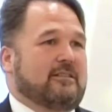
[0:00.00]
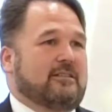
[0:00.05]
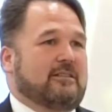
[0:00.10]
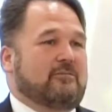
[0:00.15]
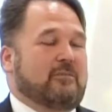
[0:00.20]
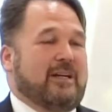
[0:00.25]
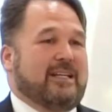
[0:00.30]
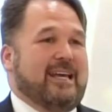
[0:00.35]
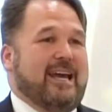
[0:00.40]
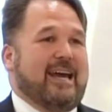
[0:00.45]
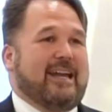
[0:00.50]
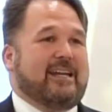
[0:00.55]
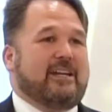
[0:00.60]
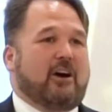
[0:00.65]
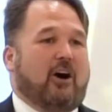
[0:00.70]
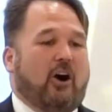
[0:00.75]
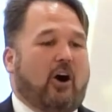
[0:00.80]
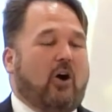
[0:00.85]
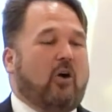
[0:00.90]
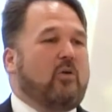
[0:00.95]
My dad
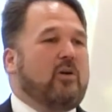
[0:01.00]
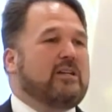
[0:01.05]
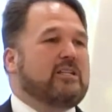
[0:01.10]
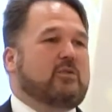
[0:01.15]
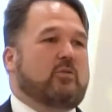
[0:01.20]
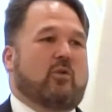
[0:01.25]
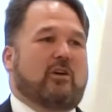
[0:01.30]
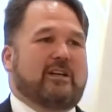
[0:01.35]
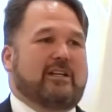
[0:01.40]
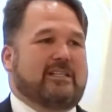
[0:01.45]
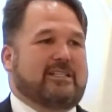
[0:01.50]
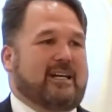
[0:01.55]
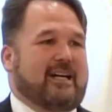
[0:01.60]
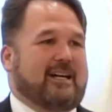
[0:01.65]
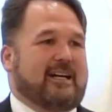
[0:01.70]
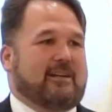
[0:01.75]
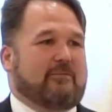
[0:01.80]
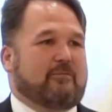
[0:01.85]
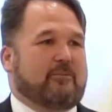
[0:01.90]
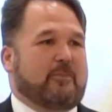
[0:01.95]
had always wanted
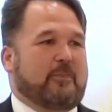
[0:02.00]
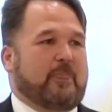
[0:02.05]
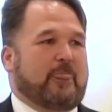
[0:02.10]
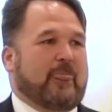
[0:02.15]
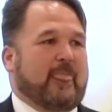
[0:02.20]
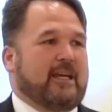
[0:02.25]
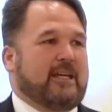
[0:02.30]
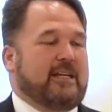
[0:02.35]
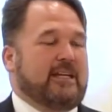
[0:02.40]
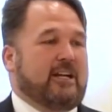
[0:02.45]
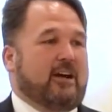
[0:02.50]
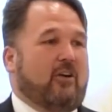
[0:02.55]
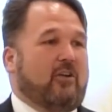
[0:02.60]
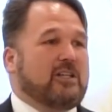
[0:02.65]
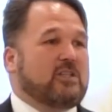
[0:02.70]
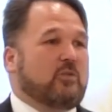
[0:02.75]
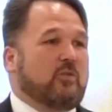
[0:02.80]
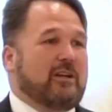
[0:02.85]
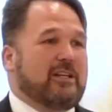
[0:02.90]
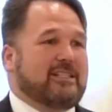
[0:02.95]
time. He'd
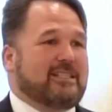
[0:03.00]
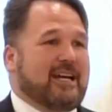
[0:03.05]
always wanted